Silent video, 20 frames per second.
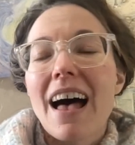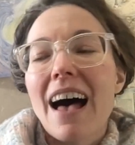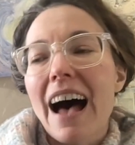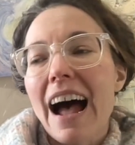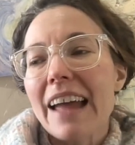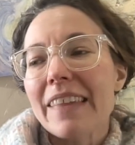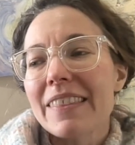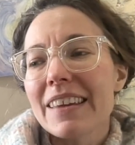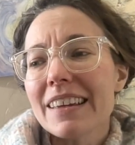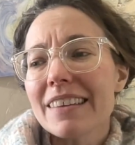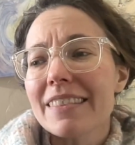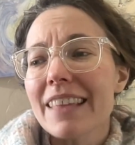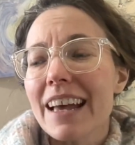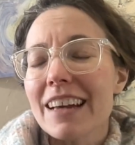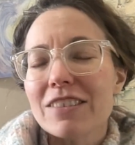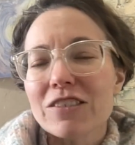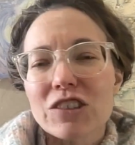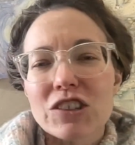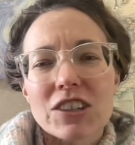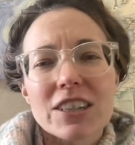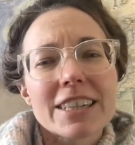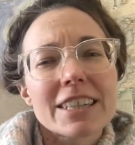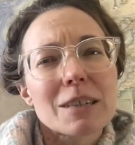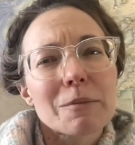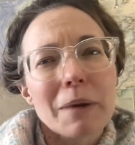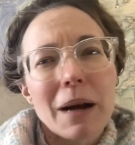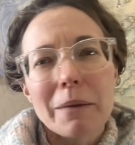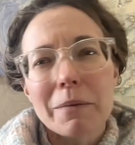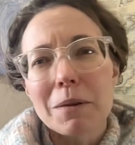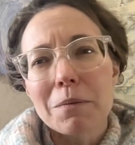I think that she's
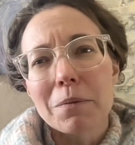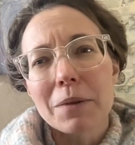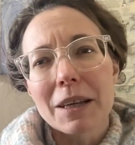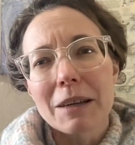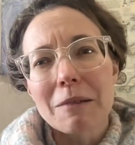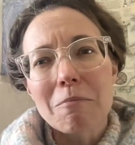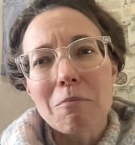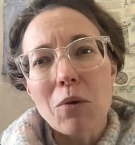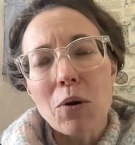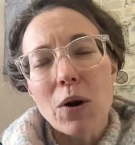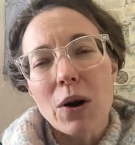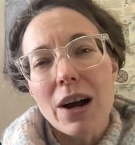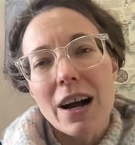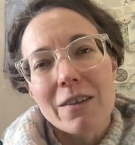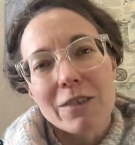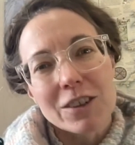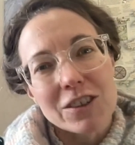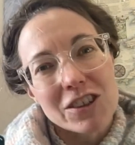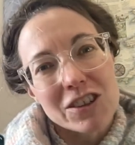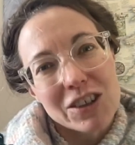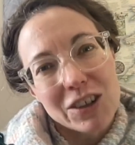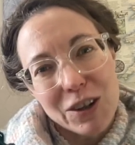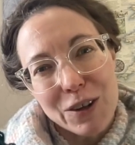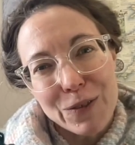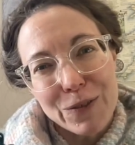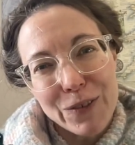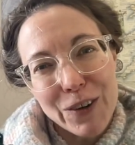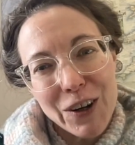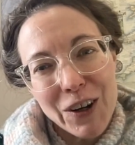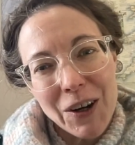probably more of a
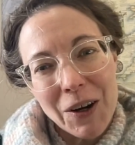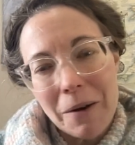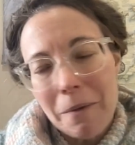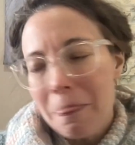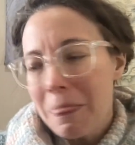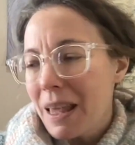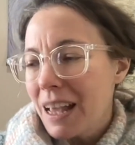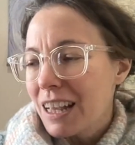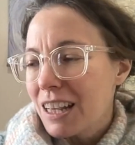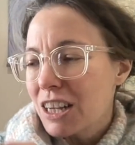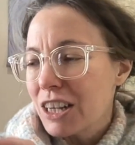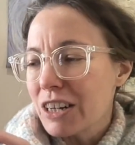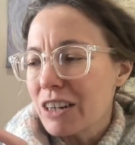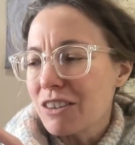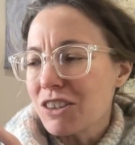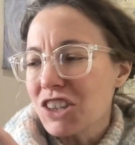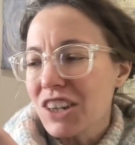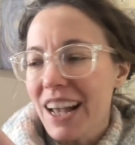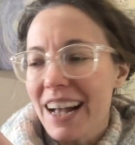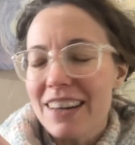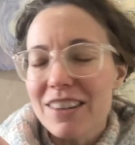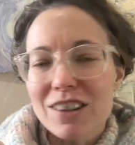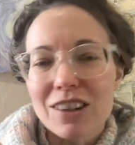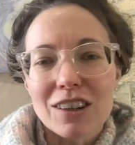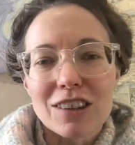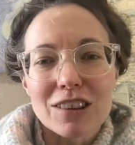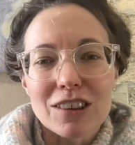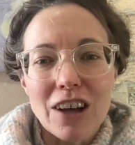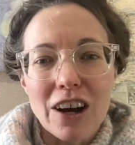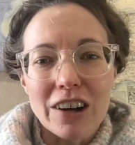surfer. You know, she has her
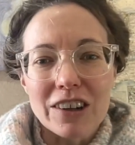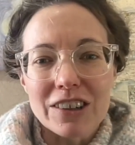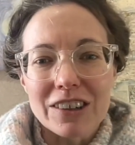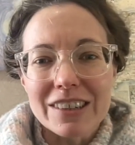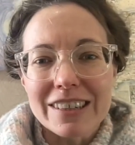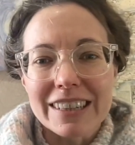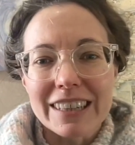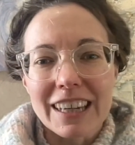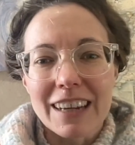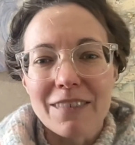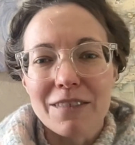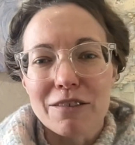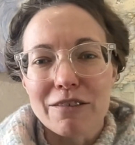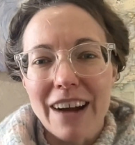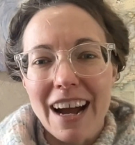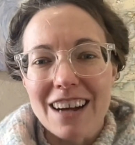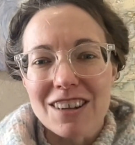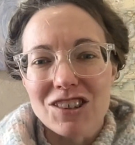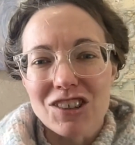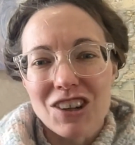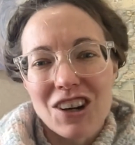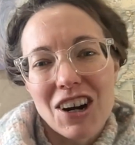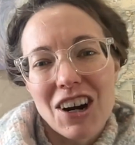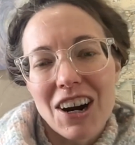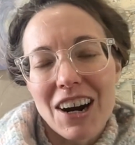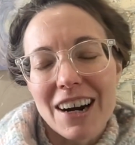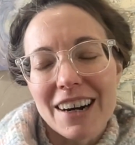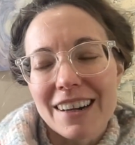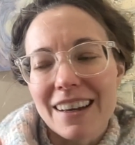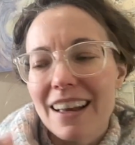longer sleeved rash
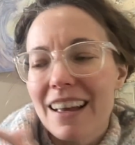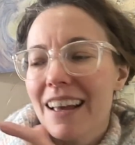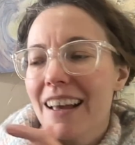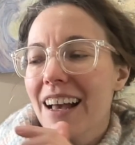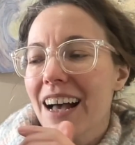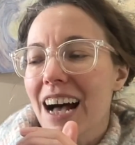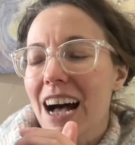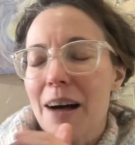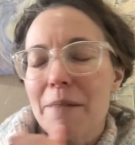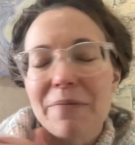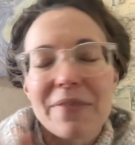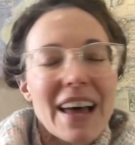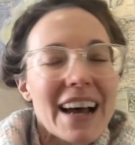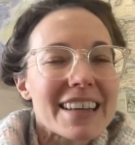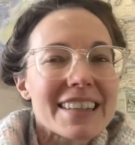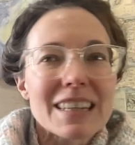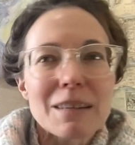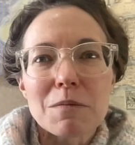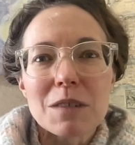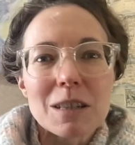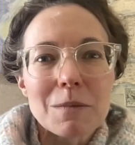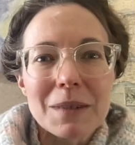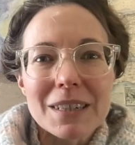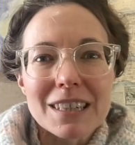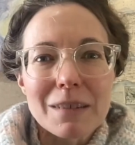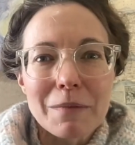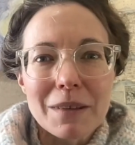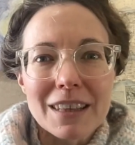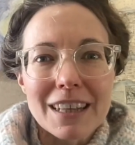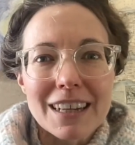guard. That seems to be something